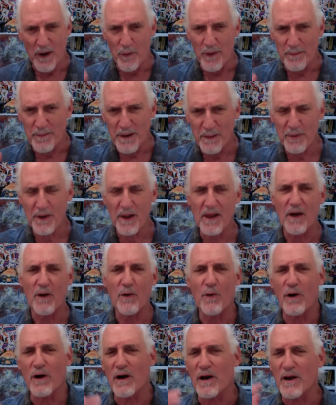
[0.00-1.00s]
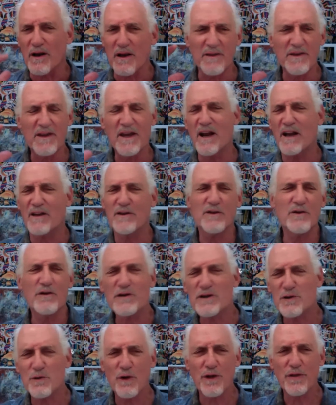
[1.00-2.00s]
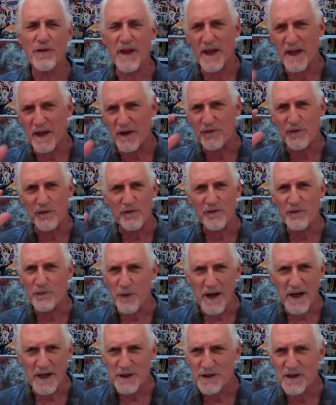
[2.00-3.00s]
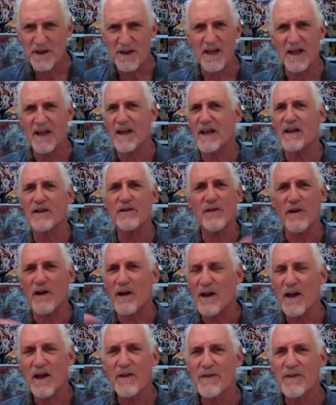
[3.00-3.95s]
when people did unusual things or strange things,